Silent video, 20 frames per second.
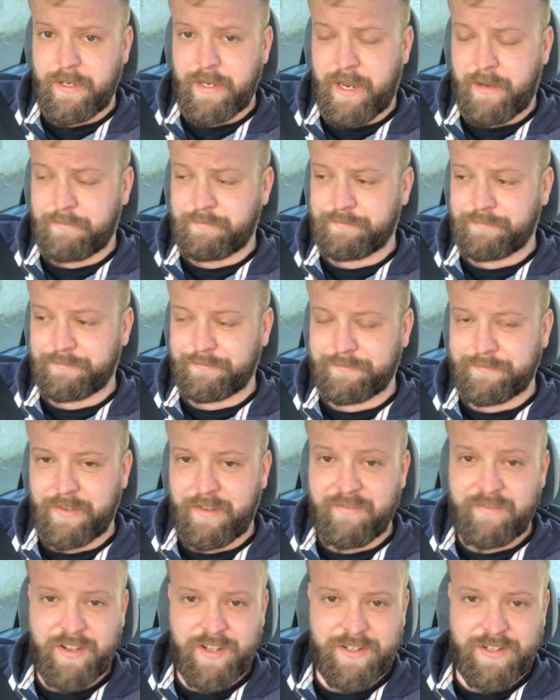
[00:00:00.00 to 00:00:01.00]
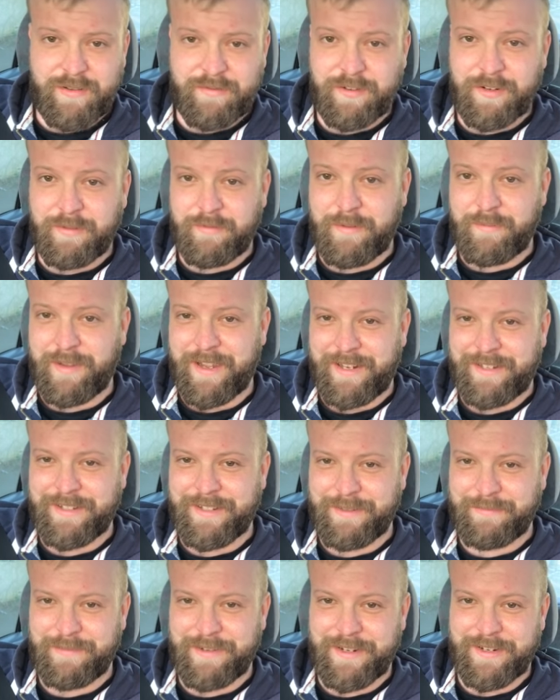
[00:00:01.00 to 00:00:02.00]
Now, third time dog went back
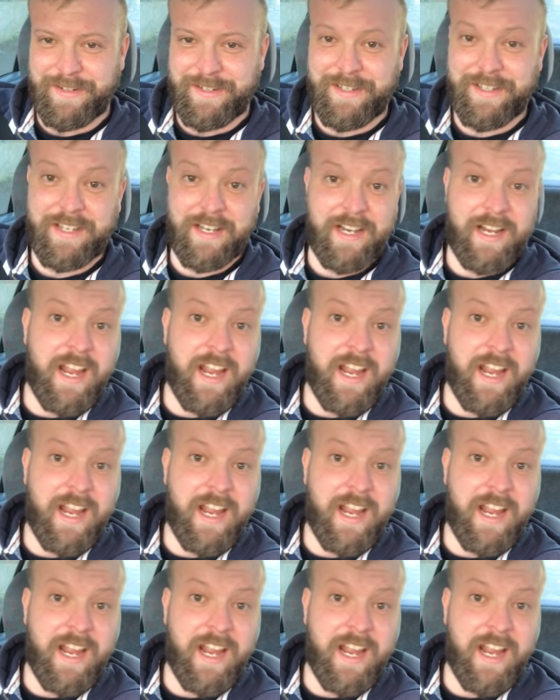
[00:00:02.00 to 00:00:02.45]
to the branches,